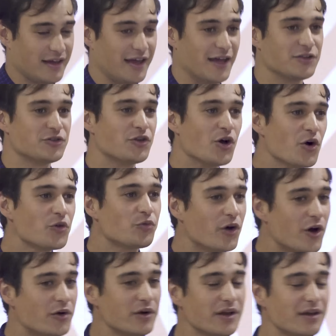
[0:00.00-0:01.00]
And don't
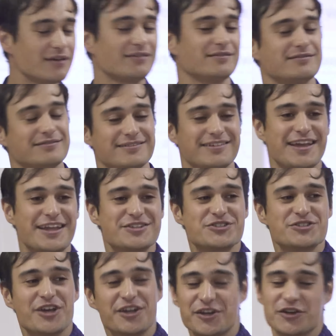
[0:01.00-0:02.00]
worry, it's
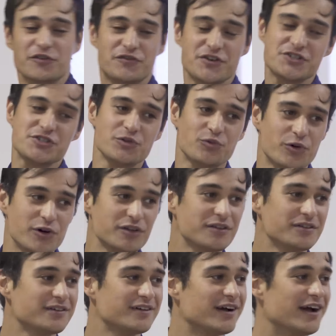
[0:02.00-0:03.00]
not an official word.
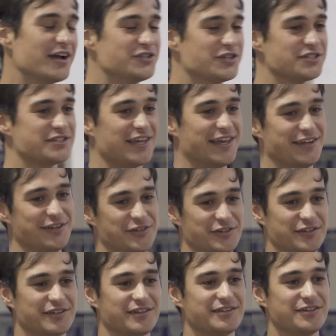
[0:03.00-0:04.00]
I just
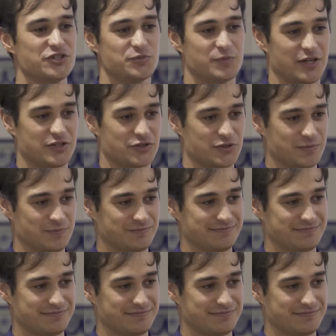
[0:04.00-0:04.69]
edited this picture.